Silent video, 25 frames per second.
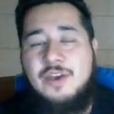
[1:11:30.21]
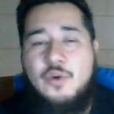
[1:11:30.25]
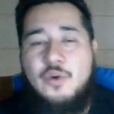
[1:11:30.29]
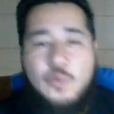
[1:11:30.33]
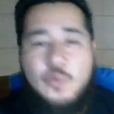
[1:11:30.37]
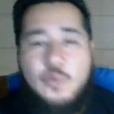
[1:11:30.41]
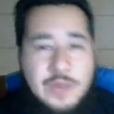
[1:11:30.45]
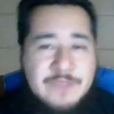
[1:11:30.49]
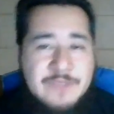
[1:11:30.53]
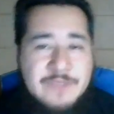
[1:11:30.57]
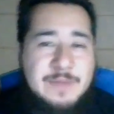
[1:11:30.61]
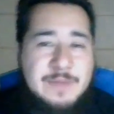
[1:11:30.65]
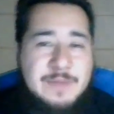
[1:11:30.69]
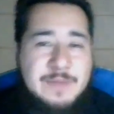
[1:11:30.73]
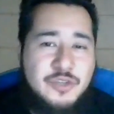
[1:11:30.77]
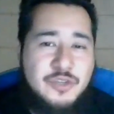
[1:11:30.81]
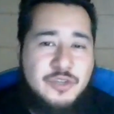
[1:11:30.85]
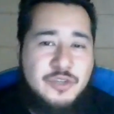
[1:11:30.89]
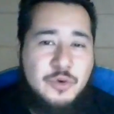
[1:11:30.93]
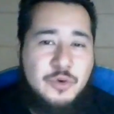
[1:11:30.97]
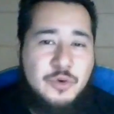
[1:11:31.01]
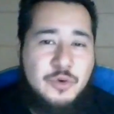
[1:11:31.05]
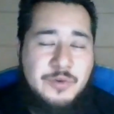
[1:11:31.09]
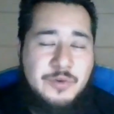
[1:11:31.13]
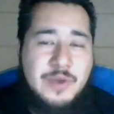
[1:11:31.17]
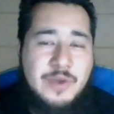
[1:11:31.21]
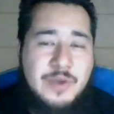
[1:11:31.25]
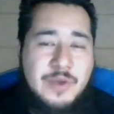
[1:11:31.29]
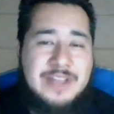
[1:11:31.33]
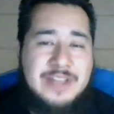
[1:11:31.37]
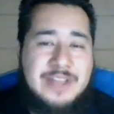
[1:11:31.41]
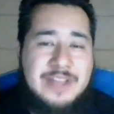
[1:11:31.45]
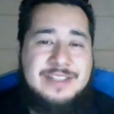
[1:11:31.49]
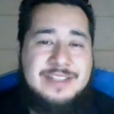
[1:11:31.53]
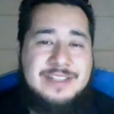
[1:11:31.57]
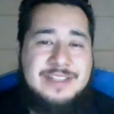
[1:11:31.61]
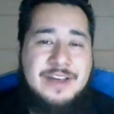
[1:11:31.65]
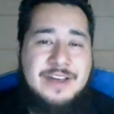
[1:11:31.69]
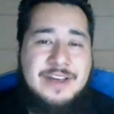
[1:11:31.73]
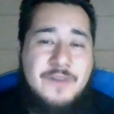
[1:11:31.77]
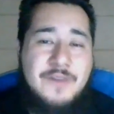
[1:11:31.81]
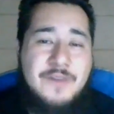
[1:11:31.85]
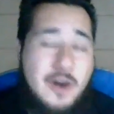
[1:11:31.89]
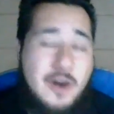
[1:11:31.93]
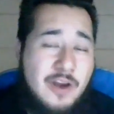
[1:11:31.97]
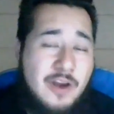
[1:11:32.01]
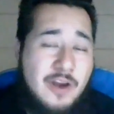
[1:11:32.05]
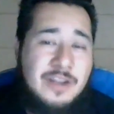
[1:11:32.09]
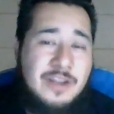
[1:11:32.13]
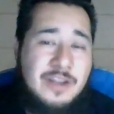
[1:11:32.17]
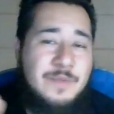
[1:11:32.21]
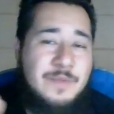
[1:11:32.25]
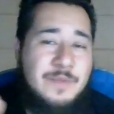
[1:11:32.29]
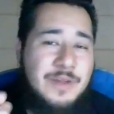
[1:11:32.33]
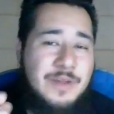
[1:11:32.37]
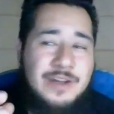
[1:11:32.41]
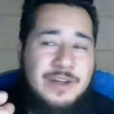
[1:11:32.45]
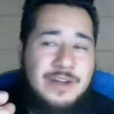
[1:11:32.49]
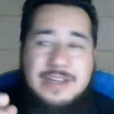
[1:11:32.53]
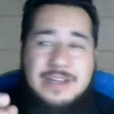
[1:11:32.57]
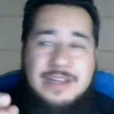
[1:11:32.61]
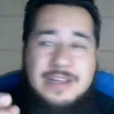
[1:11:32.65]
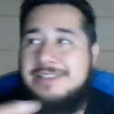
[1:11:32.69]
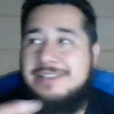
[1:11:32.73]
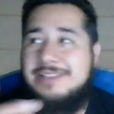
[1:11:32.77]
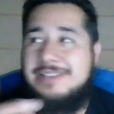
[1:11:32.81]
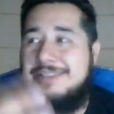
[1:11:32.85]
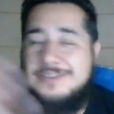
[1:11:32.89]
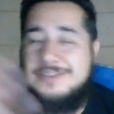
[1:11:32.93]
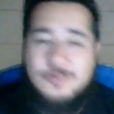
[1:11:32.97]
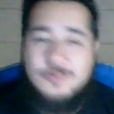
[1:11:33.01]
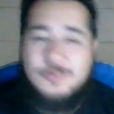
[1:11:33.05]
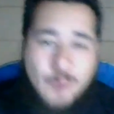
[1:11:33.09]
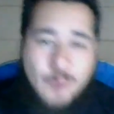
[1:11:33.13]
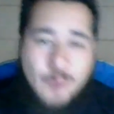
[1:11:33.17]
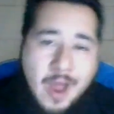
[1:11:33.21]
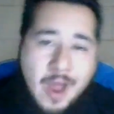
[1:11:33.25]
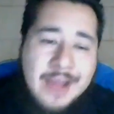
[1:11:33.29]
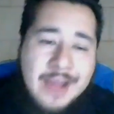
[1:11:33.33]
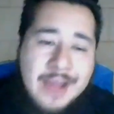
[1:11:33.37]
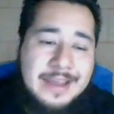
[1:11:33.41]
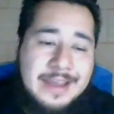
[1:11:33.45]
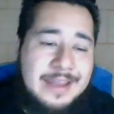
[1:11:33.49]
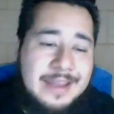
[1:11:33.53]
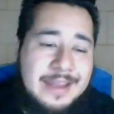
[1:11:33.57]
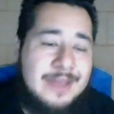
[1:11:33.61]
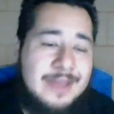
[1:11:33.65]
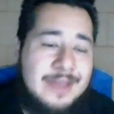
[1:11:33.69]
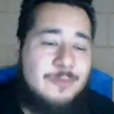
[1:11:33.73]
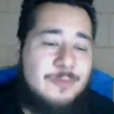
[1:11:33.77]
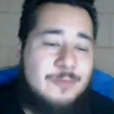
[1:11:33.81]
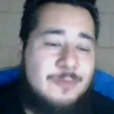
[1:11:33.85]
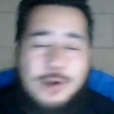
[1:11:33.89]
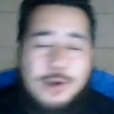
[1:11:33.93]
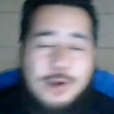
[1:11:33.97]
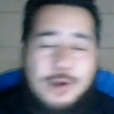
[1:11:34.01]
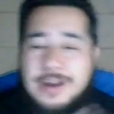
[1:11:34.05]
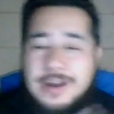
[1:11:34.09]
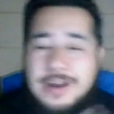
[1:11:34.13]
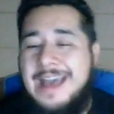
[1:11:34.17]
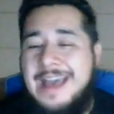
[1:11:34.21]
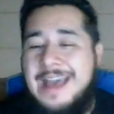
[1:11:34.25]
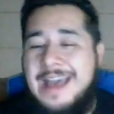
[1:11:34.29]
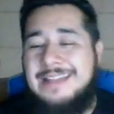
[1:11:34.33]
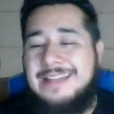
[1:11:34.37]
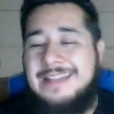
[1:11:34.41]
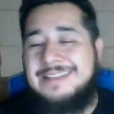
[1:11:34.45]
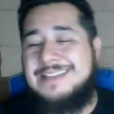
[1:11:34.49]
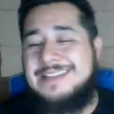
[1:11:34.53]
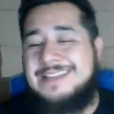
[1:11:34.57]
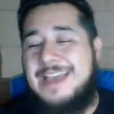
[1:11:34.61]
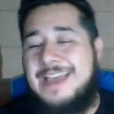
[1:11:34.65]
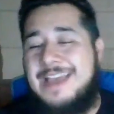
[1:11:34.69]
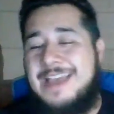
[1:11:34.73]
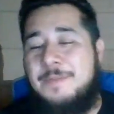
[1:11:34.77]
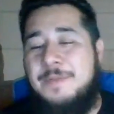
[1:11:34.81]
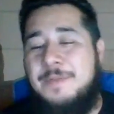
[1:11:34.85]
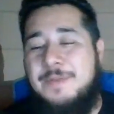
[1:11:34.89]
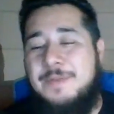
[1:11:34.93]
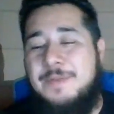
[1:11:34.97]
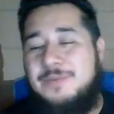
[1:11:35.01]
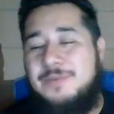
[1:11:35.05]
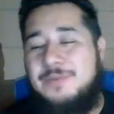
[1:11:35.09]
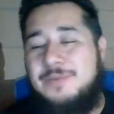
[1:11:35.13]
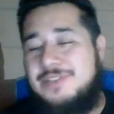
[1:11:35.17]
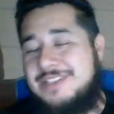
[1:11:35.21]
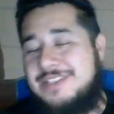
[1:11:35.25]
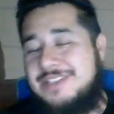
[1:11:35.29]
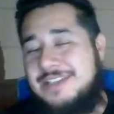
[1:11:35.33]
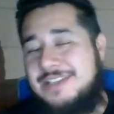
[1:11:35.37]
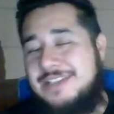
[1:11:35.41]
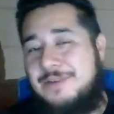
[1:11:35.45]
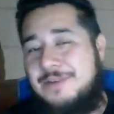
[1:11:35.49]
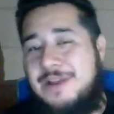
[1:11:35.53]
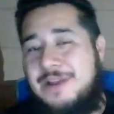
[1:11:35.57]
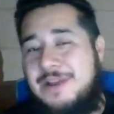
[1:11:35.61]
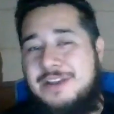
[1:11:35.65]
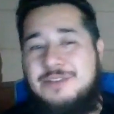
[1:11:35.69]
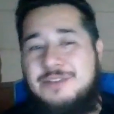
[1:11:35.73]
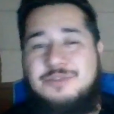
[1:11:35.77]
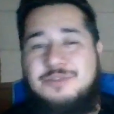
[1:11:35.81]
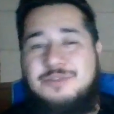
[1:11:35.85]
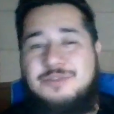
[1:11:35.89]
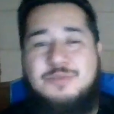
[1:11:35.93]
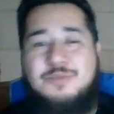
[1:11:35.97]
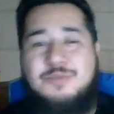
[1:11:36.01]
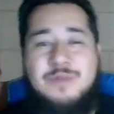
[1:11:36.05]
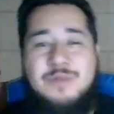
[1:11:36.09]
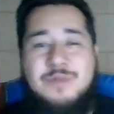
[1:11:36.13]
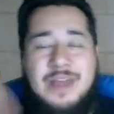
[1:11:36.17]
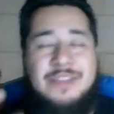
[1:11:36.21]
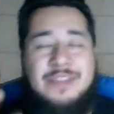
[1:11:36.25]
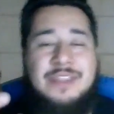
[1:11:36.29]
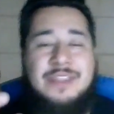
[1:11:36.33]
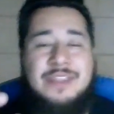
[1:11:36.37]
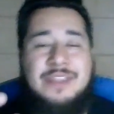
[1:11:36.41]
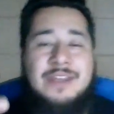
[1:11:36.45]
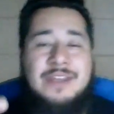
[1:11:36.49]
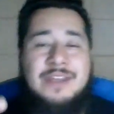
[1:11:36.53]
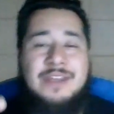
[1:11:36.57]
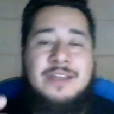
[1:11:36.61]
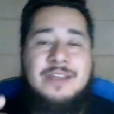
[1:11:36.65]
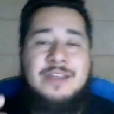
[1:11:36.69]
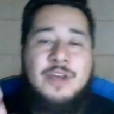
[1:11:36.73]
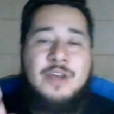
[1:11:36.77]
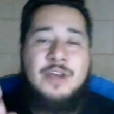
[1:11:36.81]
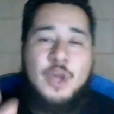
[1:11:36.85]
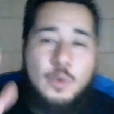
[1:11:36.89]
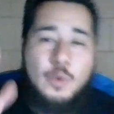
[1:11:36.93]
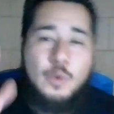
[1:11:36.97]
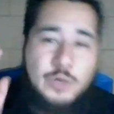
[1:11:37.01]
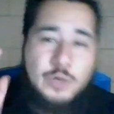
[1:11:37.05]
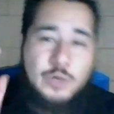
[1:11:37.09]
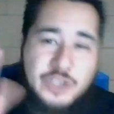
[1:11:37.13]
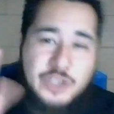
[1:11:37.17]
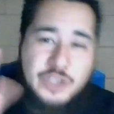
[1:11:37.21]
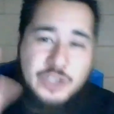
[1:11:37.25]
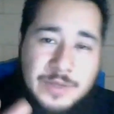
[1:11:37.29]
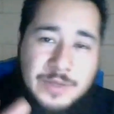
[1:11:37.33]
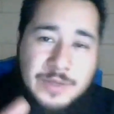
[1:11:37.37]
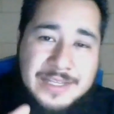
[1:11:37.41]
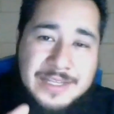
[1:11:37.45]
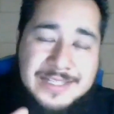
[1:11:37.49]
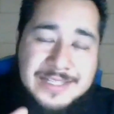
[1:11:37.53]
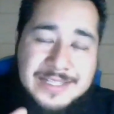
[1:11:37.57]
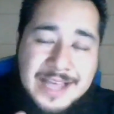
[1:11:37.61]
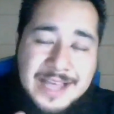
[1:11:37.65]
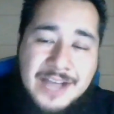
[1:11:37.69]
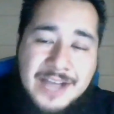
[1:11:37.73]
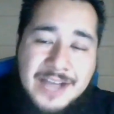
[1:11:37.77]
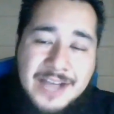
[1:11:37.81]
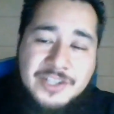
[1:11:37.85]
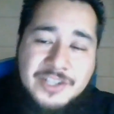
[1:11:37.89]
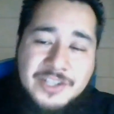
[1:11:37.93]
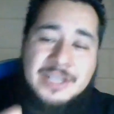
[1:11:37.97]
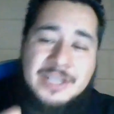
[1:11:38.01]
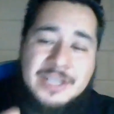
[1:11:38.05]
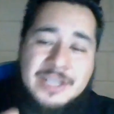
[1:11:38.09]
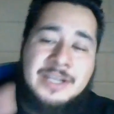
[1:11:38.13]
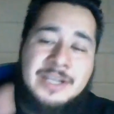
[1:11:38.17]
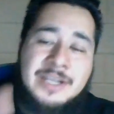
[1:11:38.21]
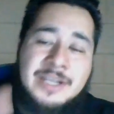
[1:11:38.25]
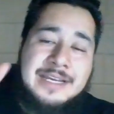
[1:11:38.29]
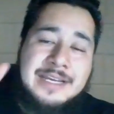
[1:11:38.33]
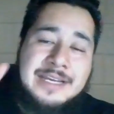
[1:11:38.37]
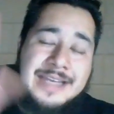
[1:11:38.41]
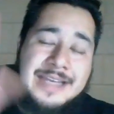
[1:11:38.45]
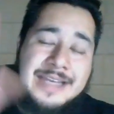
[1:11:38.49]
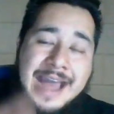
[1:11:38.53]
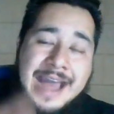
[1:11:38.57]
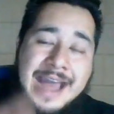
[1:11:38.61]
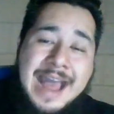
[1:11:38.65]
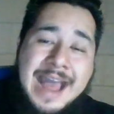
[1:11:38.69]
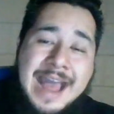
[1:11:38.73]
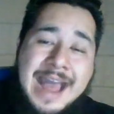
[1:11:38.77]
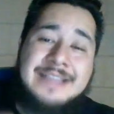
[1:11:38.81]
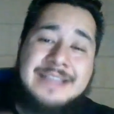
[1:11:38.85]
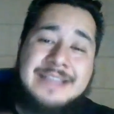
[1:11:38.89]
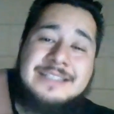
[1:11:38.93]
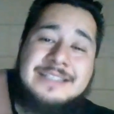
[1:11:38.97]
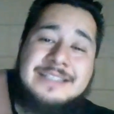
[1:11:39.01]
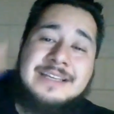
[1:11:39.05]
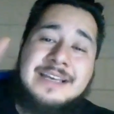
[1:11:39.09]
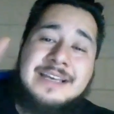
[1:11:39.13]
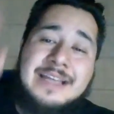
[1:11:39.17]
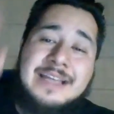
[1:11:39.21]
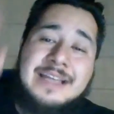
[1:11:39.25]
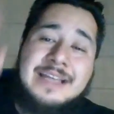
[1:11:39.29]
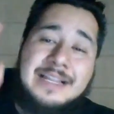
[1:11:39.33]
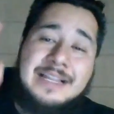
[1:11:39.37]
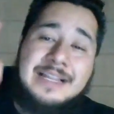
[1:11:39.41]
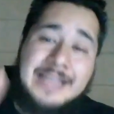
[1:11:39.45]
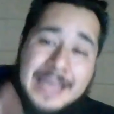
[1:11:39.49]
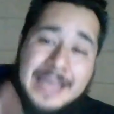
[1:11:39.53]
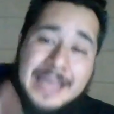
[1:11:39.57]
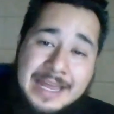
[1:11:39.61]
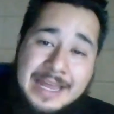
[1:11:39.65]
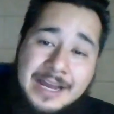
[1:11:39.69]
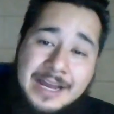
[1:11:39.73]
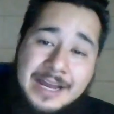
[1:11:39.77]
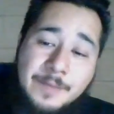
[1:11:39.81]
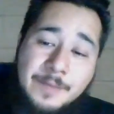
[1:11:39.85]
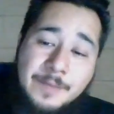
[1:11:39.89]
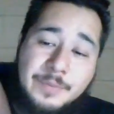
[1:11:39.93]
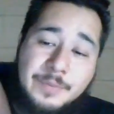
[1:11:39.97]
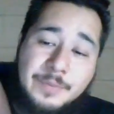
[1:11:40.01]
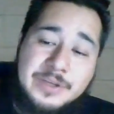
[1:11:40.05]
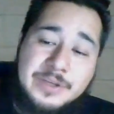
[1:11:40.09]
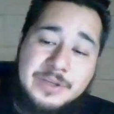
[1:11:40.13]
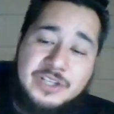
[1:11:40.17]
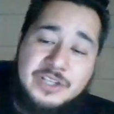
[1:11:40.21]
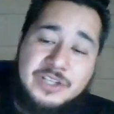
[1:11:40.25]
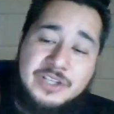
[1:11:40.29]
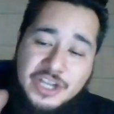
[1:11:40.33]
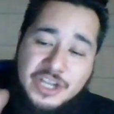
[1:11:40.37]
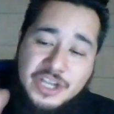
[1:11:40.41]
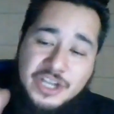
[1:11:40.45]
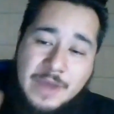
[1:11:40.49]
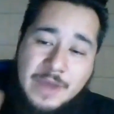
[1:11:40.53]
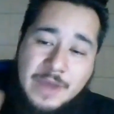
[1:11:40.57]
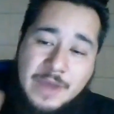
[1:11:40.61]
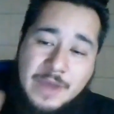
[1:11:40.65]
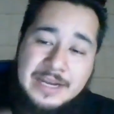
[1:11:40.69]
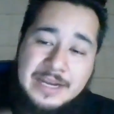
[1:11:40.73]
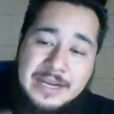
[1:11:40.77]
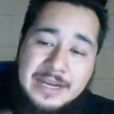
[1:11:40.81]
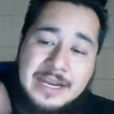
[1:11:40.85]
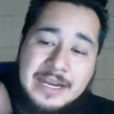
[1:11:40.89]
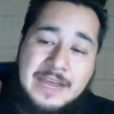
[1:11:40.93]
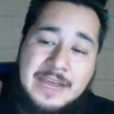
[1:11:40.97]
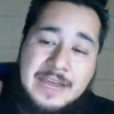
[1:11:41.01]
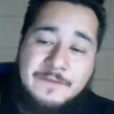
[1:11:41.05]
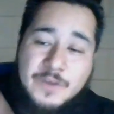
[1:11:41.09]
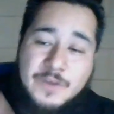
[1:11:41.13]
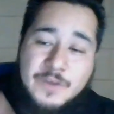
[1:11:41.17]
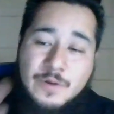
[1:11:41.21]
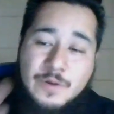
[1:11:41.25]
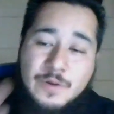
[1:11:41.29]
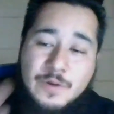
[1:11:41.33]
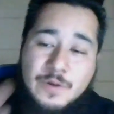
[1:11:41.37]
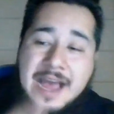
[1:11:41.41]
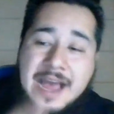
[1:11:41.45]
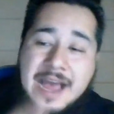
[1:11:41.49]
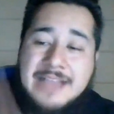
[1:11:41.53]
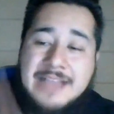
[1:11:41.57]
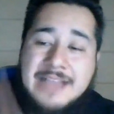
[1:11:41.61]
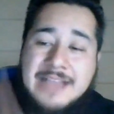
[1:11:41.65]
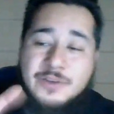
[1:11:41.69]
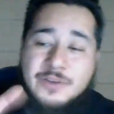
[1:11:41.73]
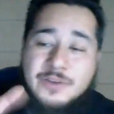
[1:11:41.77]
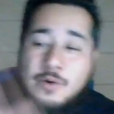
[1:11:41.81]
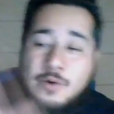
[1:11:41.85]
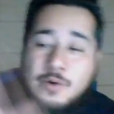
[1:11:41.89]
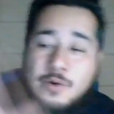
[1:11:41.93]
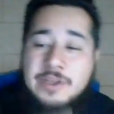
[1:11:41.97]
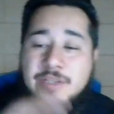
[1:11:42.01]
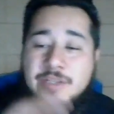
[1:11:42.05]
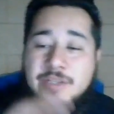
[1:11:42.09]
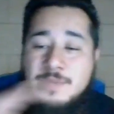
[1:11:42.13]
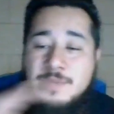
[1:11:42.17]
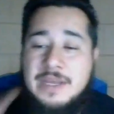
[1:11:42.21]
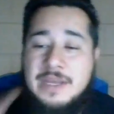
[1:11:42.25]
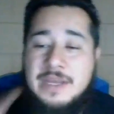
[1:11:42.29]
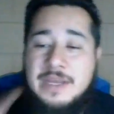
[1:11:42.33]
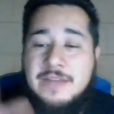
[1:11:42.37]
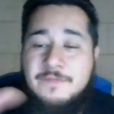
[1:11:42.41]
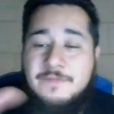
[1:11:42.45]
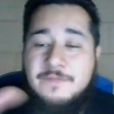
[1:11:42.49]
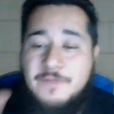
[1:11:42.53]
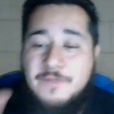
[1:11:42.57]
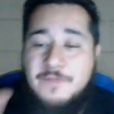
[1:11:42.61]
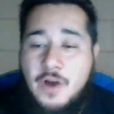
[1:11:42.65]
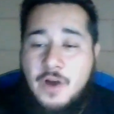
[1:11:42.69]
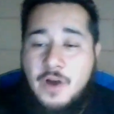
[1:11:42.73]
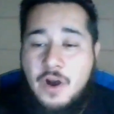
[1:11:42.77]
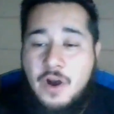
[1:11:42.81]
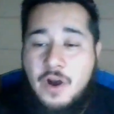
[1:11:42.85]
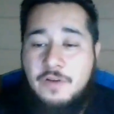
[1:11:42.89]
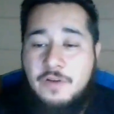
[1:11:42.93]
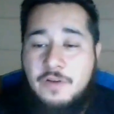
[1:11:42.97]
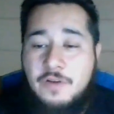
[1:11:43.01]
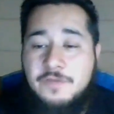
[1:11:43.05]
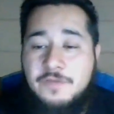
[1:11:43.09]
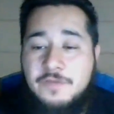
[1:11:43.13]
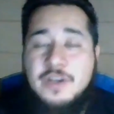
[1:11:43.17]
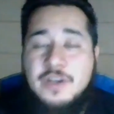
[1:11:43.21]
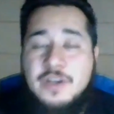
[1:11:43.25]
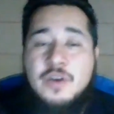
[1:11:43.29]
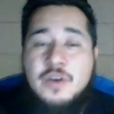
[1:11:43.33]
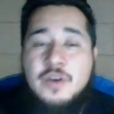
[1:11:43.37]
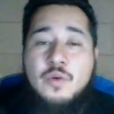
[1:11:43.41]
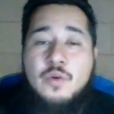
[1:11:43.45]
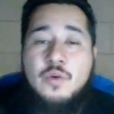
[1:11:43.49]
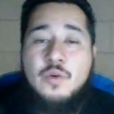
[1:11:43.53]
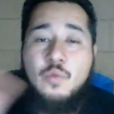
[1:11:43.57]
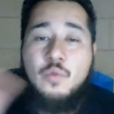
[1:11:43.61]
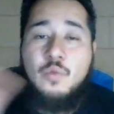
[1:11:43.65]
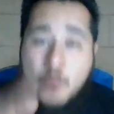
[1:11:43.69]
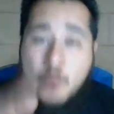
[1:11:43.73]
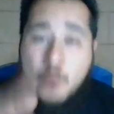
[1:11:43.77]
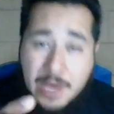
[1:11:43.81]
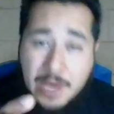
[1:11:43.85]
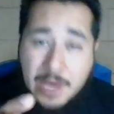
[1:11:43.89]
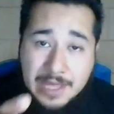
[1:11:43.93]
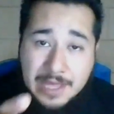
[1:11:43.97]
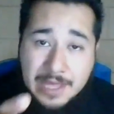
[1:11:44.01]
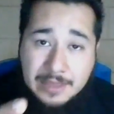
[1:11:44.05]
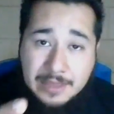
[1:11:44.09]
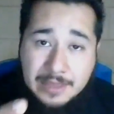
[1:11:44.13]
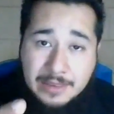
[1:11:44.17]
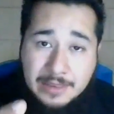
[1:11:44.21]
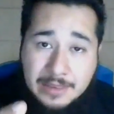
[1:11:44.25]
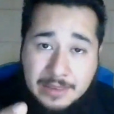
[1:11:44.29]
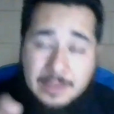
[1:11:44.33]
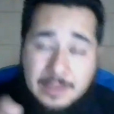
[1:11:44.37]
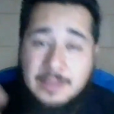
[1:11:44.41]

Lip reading: We've been doing great stuff. Our community is just rocking it. We're not the type of people just sit around and don't do nothing. We're doing this auction. Guys, hit up G-Rated if you guys are going to be involved with,